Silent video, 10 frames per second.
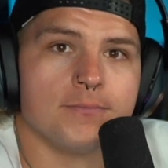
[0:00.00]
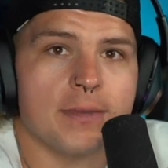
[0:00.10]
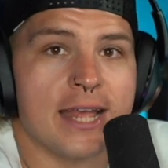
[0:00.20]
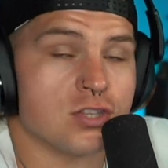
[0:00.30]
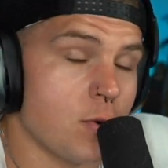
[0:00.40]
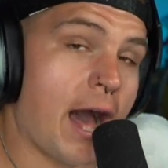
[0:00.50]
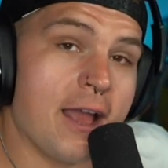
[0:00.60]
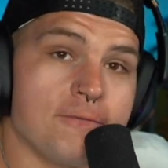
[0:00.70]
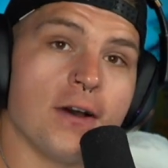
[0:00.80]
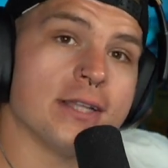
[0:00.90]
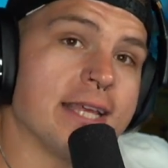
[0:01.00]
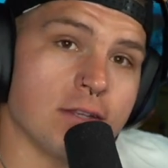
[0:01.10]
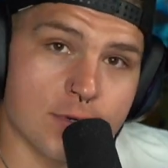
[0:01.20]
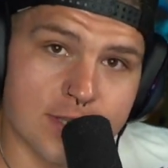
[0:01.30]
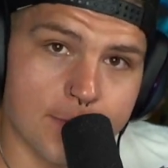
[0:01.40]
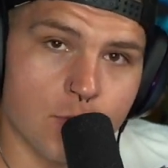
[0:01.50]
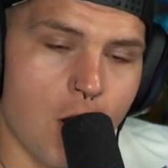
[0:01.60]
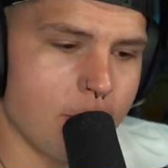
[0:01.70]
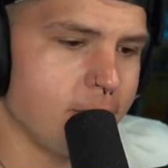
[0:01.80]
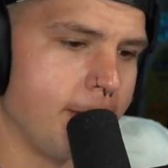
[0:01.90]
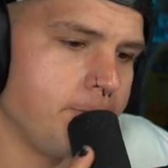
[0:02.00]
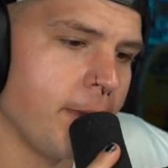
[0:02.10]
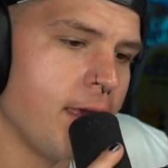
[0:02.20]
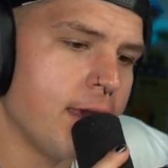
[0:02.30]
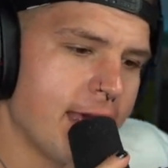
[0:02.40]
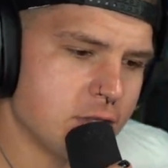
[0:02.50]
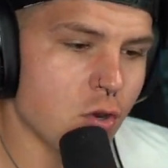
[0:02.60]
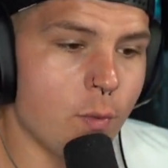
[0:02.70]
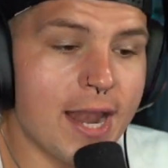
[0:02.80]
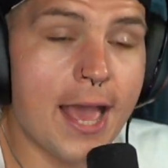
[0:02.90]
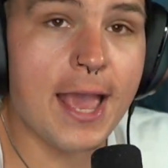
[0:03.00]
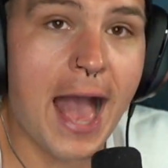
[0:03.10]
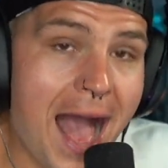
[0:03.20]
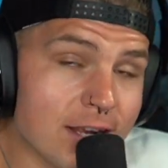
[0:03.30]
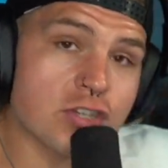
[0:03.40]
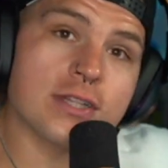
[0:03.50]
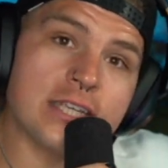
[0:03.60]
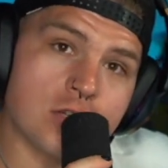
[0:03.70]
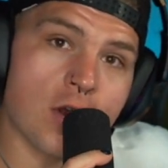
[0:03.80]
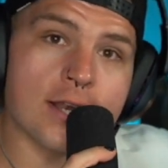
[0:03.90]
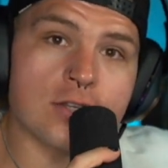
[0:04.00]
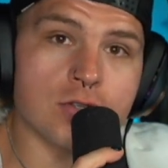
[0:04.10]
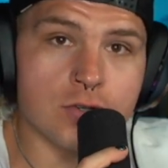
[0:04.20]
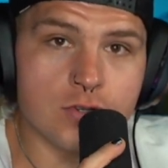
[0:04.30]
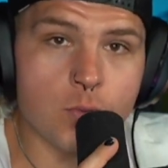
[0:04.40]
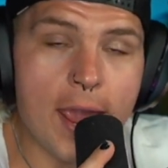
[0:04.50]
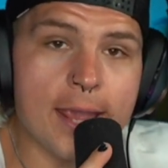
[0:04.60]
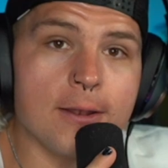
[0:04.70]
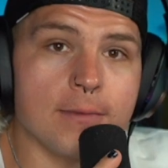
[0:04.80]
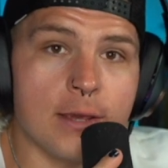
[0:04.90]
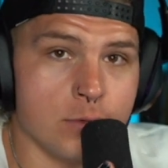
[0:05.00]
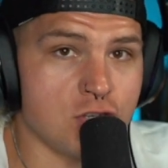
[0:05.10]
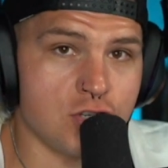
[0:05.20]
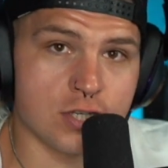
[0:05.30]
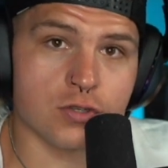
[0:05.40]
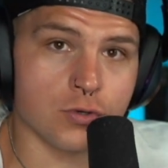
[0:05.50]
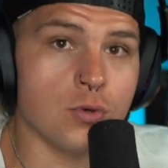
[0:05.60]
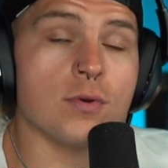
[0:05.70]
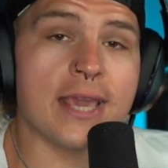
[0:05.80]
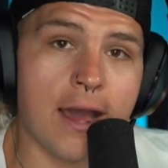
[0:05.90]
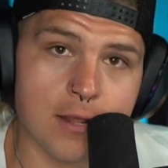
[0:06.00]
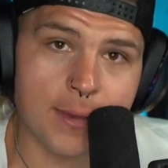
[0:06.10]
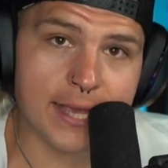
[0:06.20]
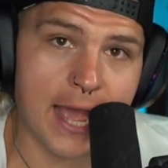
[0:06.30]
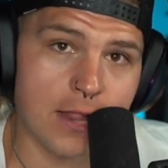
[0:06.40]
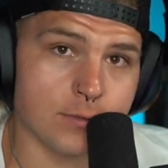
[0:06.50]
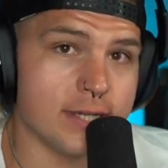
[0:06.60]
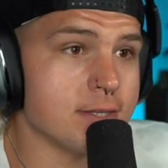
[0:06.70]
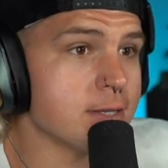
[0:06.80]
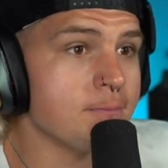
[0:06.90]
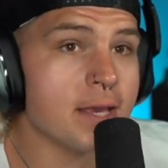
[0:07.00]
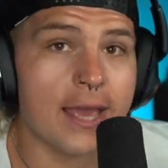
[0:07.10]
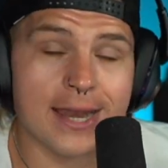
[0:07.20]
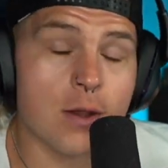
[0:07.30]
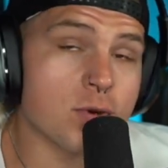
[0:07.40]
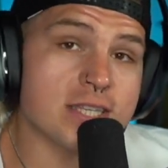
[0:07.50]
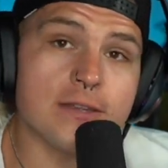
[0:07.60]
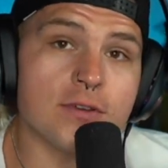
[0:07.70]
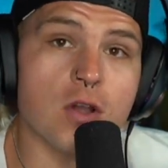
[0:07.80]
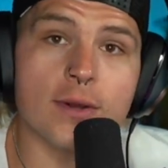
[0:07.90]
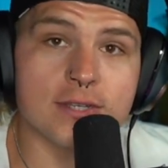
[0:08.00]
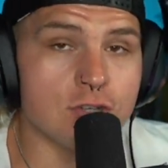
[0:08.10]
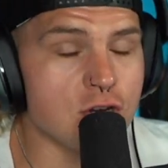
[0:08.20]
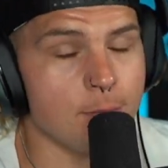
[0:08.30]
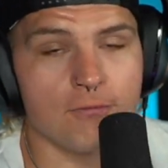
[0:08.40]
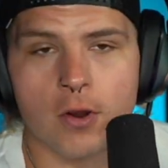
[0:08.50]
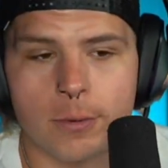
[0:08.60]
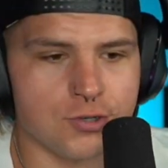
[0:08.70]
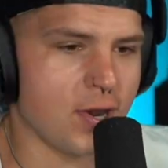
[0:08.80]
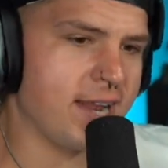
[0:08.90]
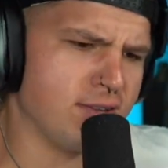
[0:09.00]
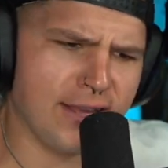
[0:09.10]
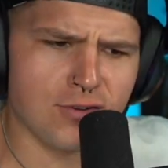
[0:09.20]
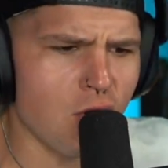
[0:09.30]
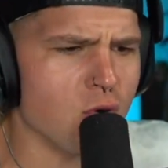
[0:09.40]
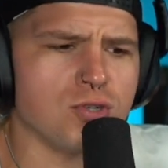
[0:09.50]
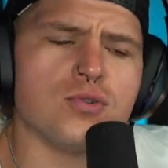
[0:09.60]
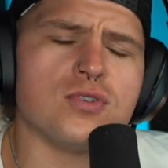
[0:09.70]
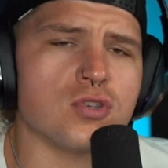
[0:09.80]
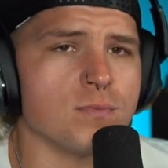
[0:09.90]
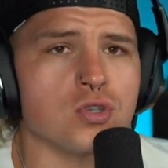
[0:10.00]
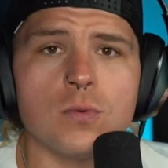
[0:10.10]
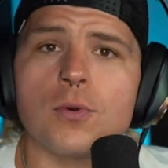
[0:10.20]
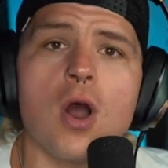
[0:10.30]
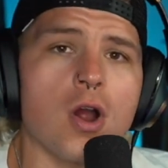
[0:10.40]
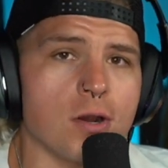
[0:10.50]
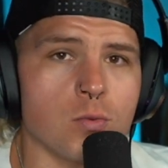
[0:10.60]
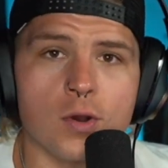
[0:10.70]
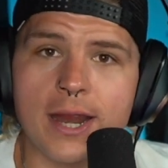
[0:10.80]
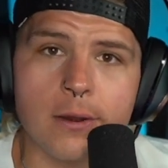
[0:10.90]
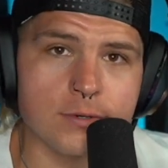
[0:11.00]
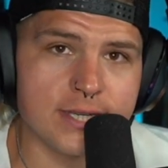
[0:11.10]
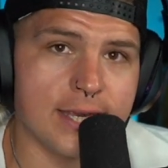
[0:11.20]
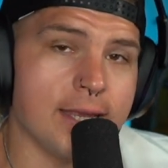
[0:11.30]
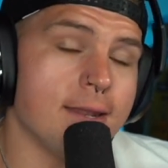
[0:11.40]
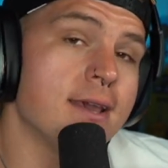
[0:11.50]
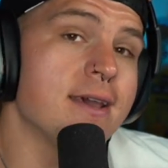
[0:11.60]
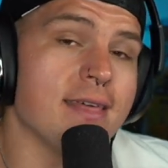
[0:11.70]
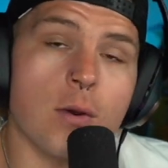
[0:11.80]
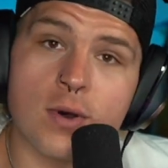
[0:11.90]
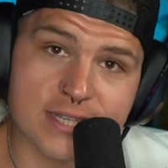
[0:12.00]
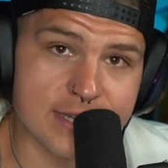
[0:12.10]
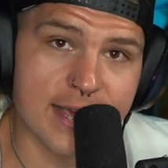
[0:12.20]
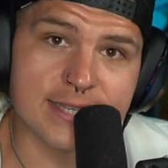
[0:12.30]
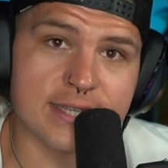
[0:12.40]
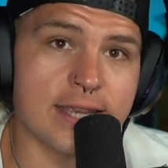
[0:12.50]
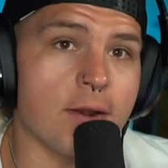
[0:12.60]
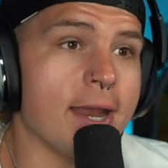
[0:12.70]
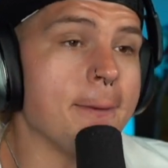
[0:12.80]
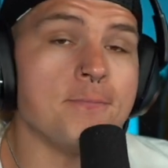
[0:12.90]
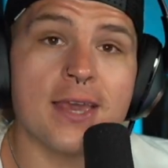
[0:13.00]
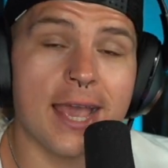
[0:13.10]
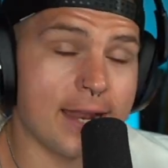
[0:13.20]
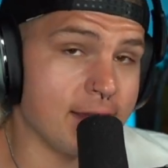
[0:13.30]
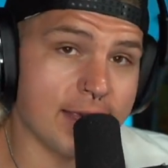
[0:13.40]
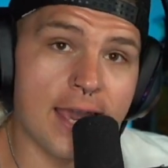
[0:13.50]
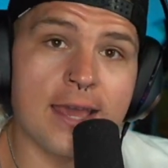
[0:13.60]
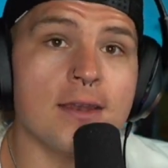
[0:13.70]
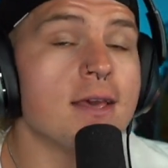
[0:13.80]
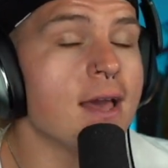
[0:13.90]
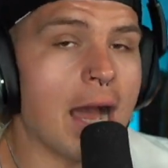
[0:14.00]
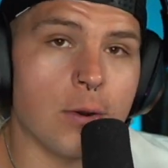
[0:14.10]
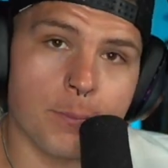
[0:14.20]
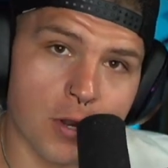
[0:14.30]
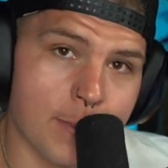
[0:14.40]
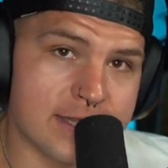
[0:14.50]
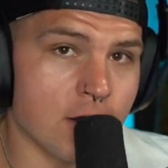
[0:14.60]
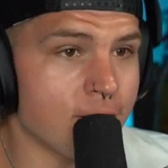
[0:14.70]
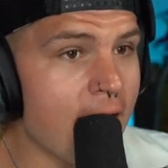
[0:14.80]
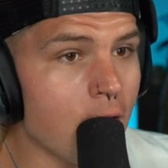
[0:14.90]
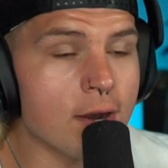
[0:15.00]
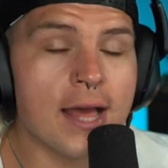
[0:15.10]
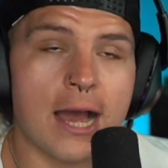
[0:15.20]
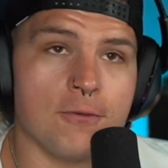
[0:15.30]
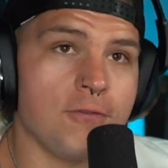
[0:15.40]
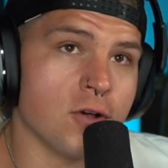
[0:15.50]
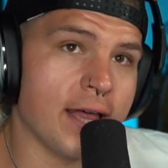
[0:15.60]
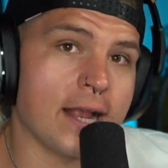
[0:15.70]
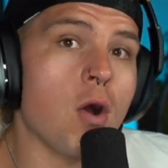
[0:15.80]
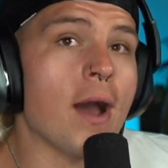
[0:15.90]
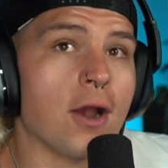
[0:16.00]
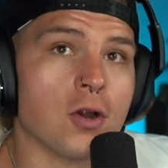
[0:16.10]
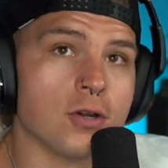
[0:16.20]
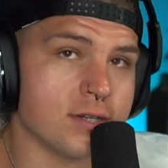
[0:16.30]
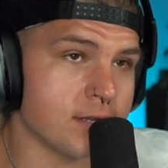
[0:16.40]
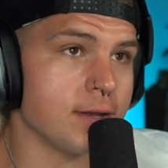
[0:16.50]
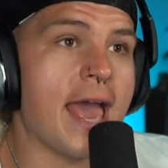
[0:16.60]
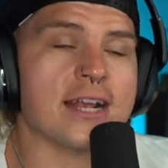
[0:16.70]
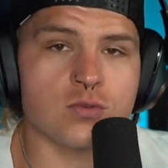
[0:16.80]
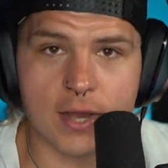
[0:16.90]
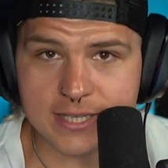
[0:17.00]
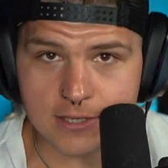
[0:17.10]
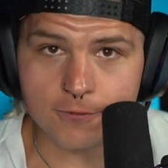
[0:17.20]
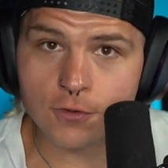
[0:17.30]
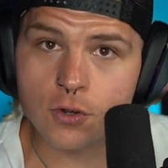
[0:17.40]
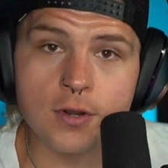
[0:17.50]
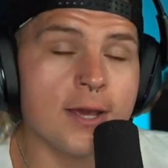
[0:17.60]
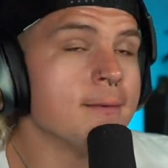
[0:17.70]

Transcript: And so I felt like there was something wrong with me. And so when I actually started to lose weight, it was just through counting my calories. And I wasn't even going to the gym before I would try and like, go do some super hard workout routine that wasn't necessary. And again, I would burn myself out. I would feel like, oh, I earned XYZ food.